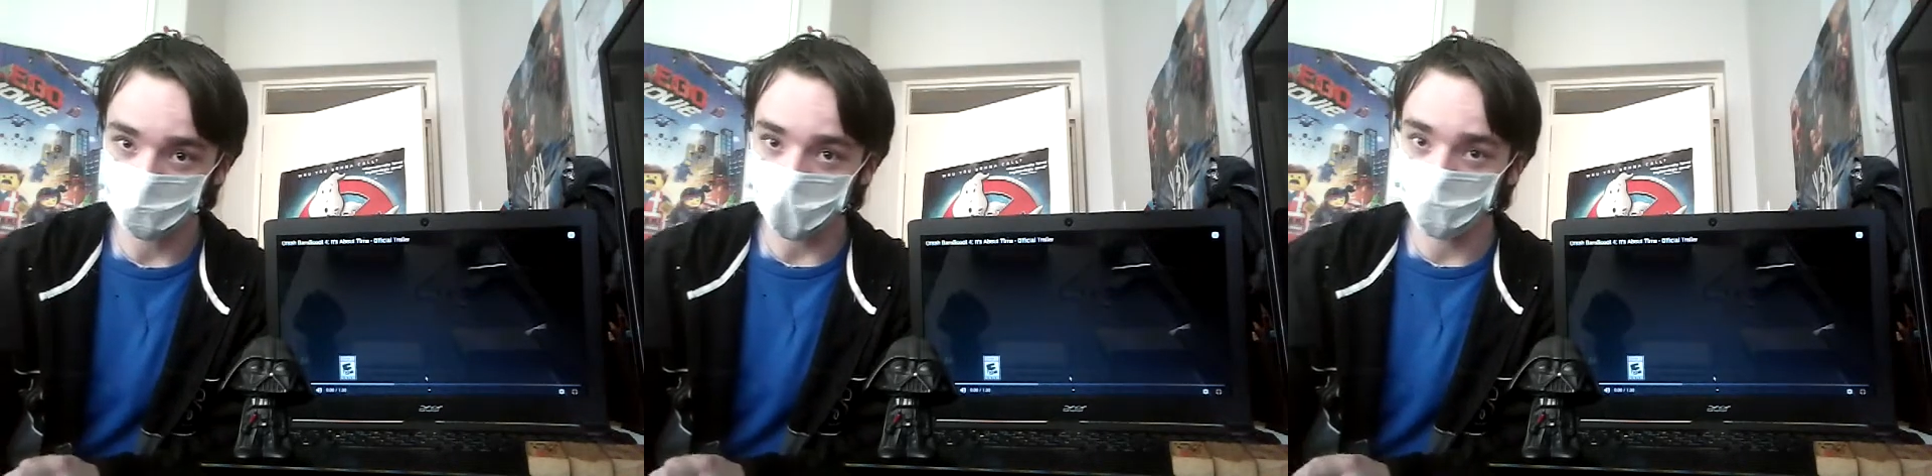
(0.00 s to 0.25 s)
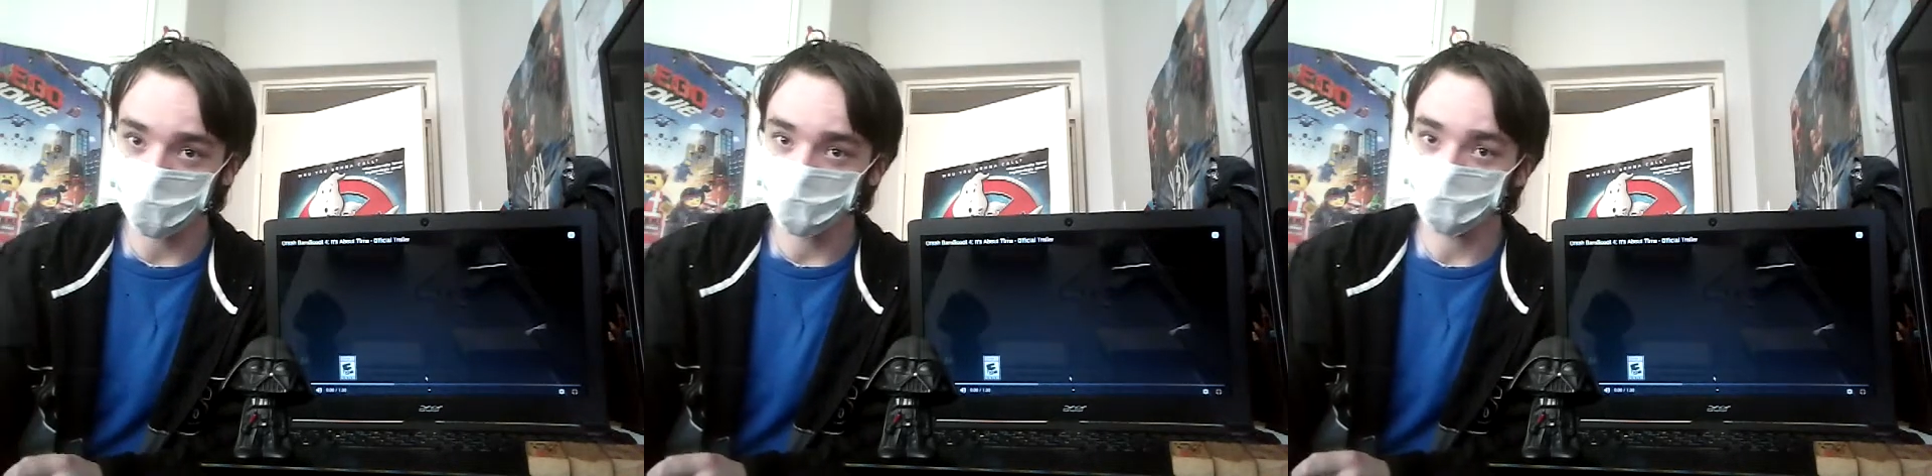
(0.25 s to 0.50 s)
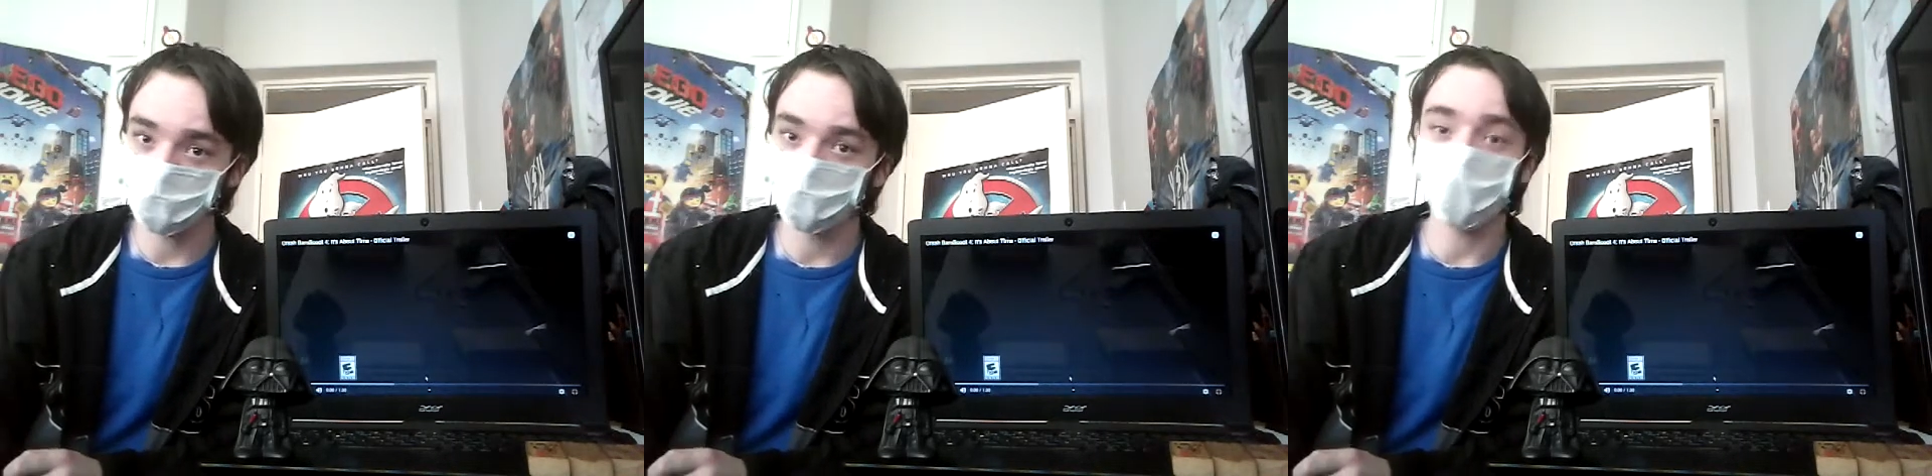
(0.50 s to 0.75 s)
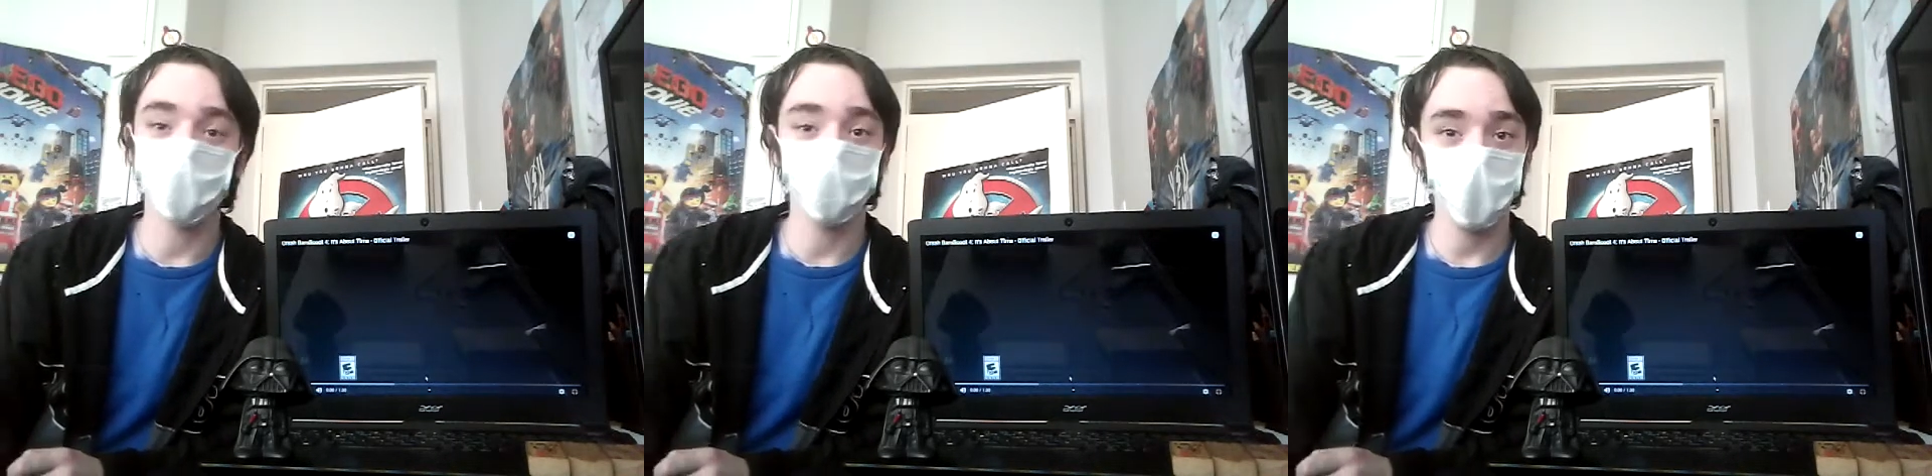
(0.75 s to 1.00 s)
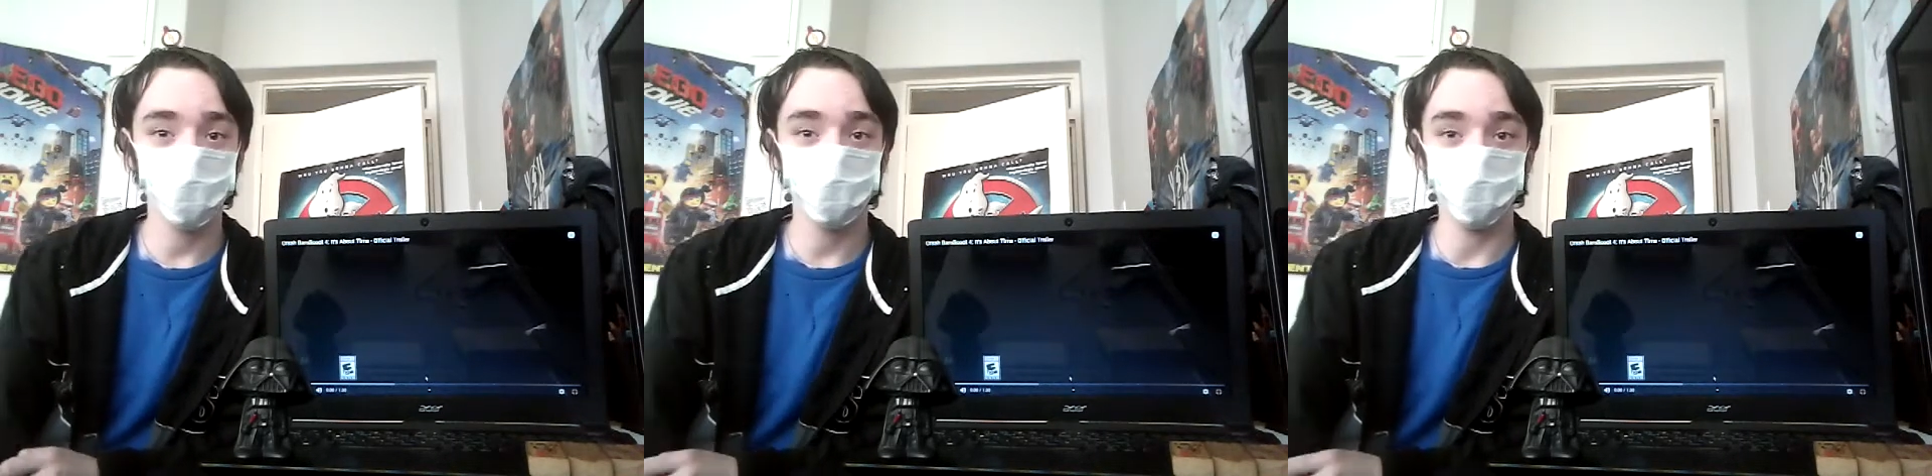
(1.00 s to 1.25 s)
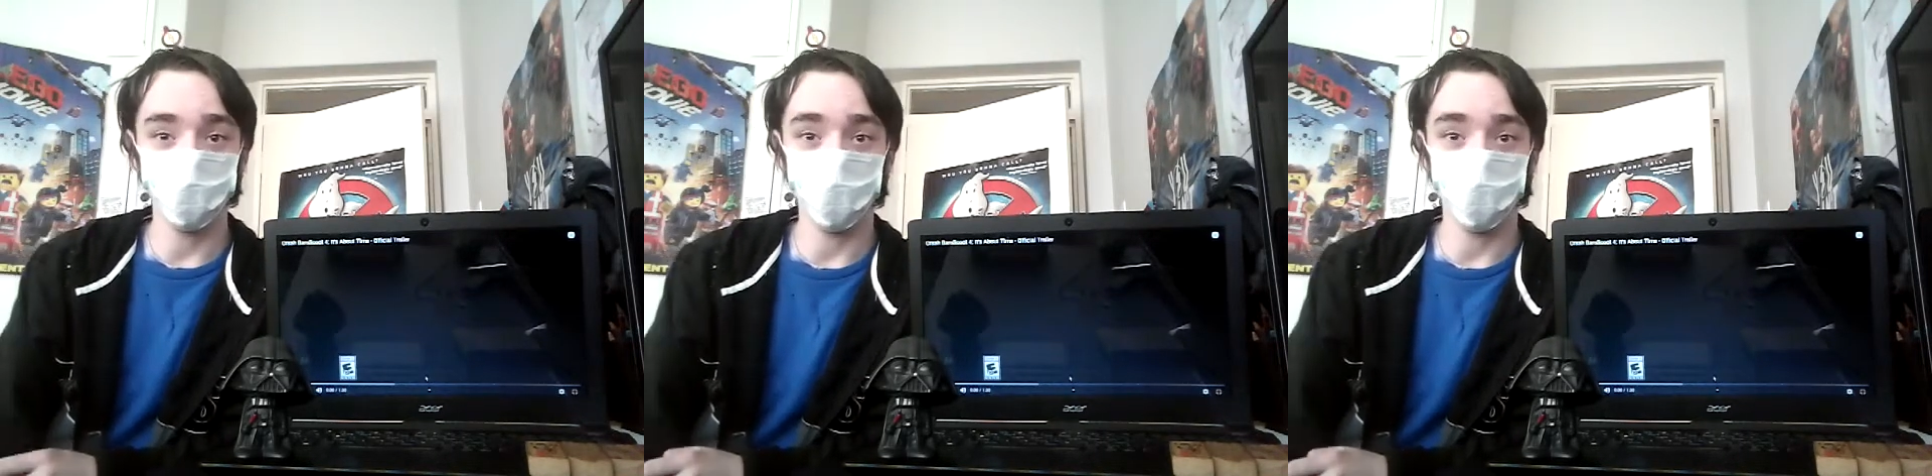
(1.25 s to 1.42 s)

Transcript: I need to do more reaction